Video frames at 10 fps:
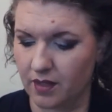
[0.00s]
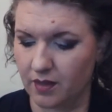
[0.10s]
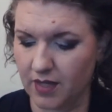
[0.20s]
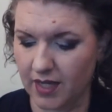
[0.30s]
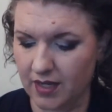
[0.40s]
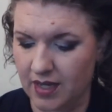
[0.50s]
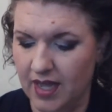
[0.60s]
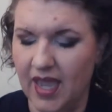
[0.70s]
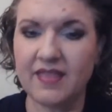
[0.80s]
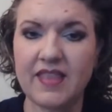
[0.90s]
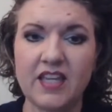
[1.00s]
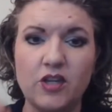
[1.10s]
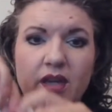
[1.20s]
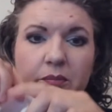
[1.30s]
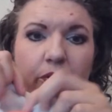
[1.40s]
Okay. And then
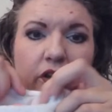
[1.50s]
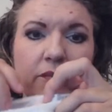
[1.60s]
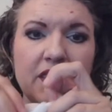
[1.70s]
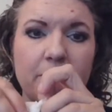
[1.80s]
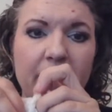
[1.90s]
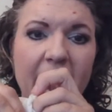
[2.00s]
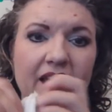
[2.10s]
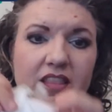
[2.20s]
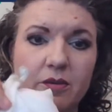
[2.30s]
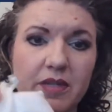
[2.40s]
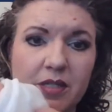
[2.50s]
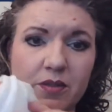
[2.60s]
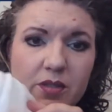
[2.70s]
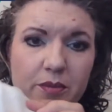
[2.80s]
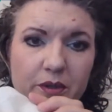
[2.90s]
you can put them in the bag. They're
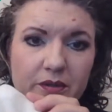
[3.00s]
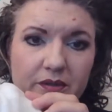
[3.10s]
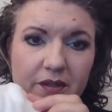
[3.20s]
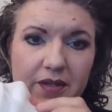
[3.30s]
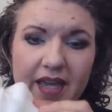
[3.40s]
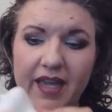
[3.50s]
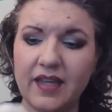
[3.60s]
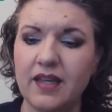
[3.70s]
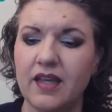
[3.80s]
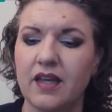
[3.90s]
reusable. Okay.